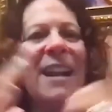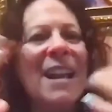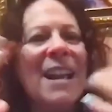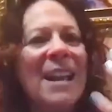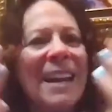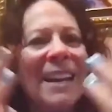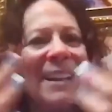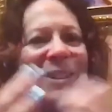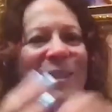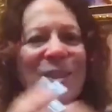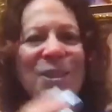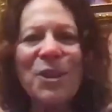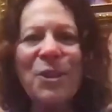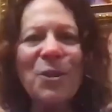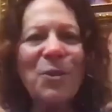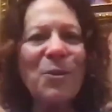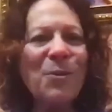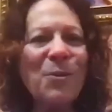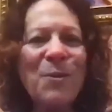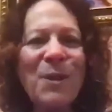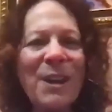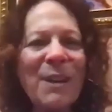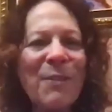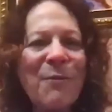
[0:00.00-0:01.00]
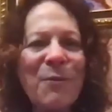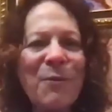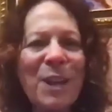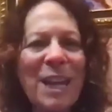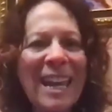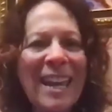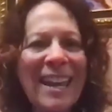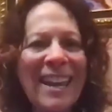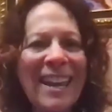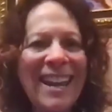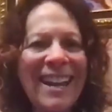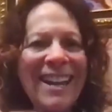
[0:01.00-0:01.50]
And so, if we
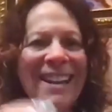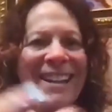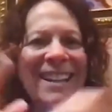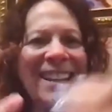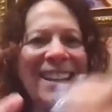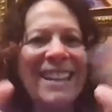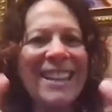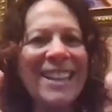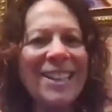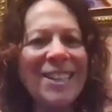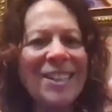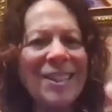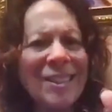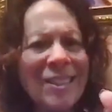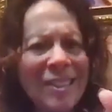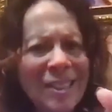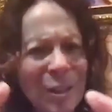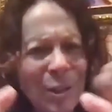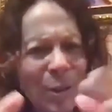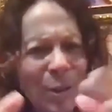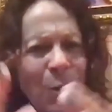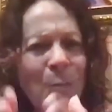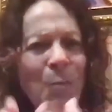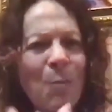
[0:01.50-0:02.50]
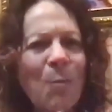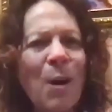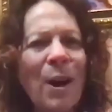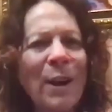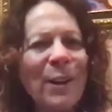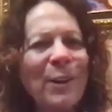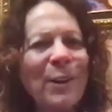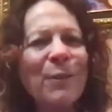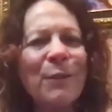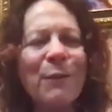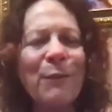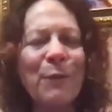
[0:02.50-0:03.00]
can, this is still a
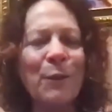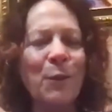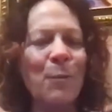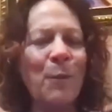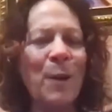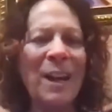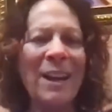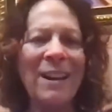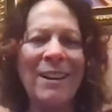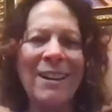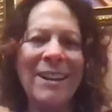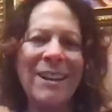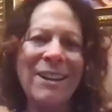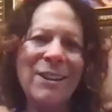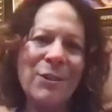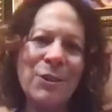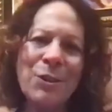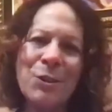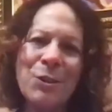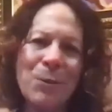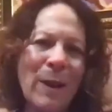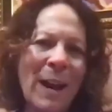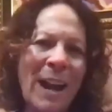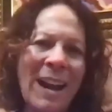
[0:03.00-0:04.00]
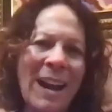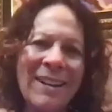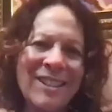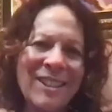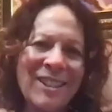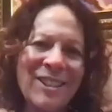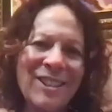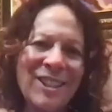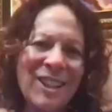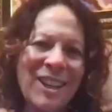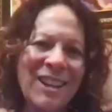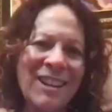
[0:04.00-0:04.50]
wonderful way to interact and
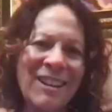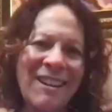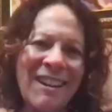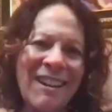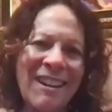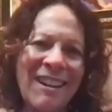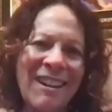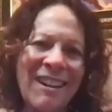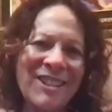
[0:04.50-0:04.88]
to connect.